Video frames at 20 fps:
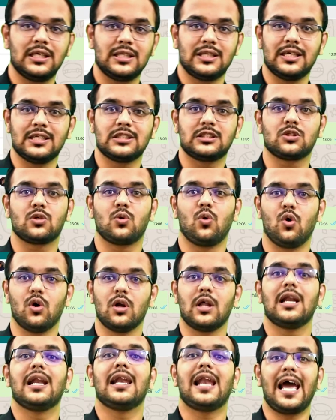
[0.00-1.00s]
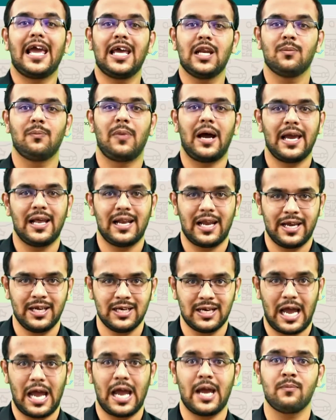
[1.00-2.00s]
this code line by line.
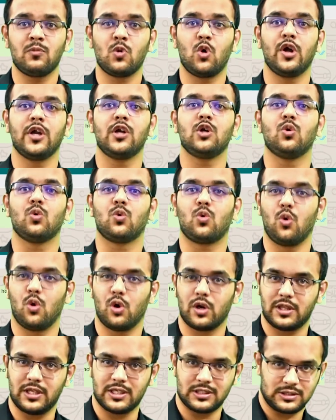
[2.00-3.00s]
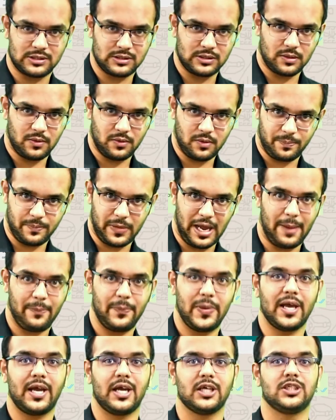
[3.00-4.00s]
I am going to code this
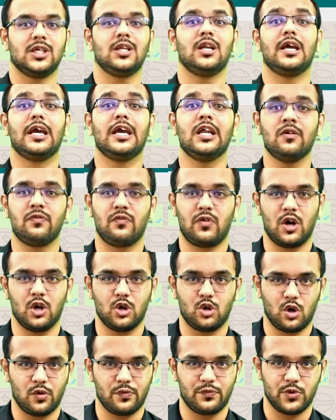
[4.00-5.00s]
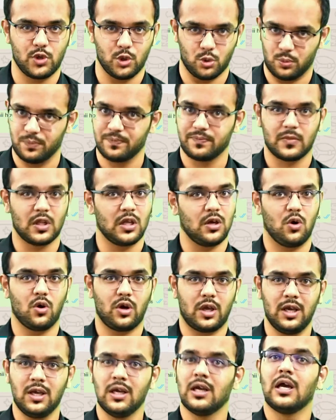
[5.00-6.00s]
application in front of you.
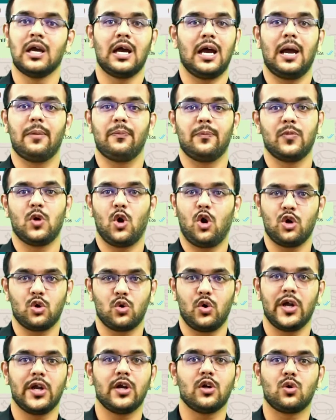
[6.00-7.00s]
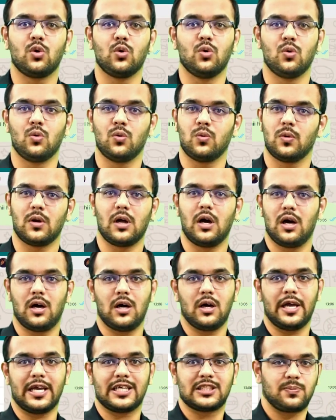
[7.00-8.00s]
Okay, I'm not going to
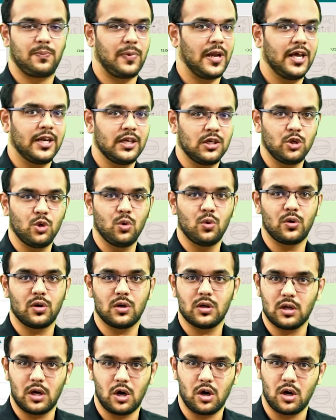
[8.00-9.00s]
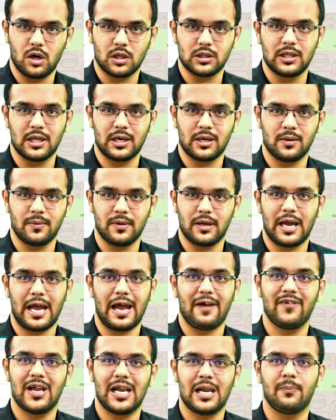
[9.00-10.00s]
explain you the
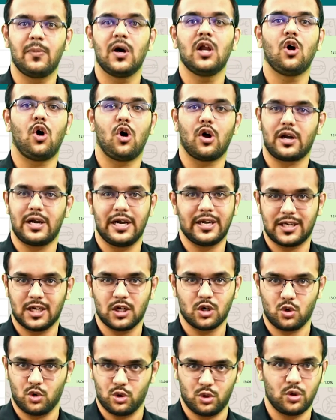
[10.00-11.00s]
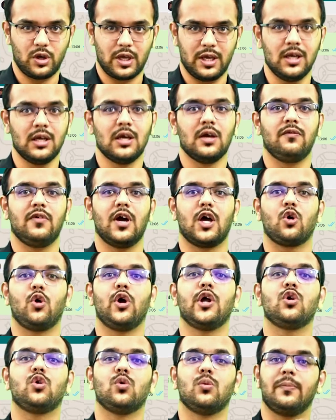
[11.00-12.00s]
available or written code. Okay, we are
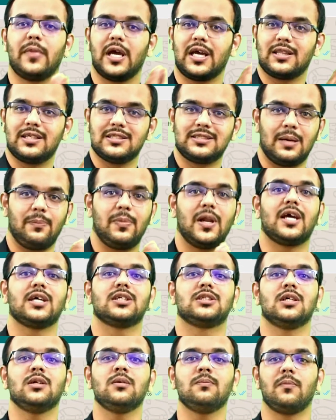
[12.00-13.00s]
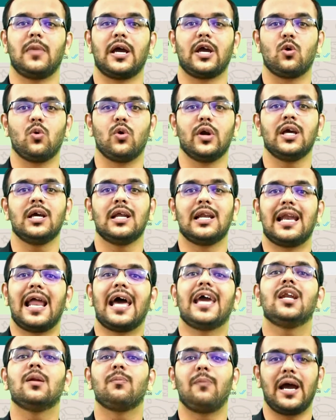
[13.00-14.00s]
going to make this application by coding
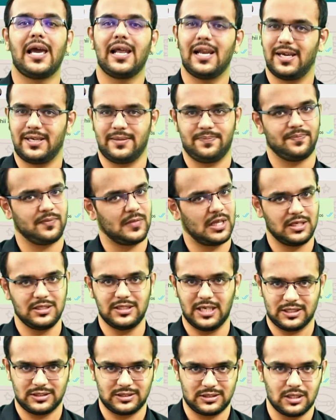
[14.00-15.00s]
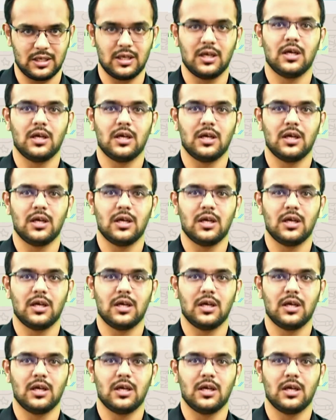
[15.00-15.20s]
line by line. Yes,